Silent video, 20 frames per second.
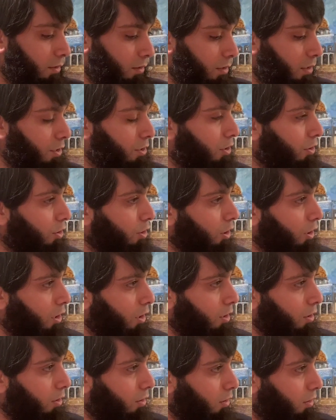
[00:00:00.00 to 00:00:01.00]
Is it good?
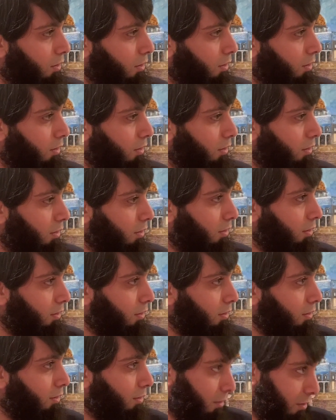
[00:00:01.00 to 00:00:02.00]

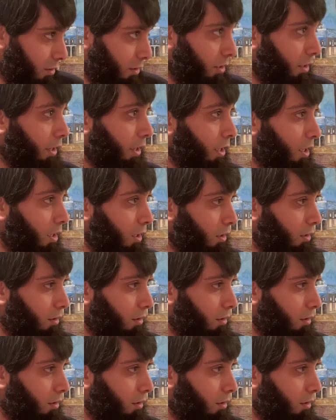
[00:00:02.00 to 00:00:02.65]
Yeah?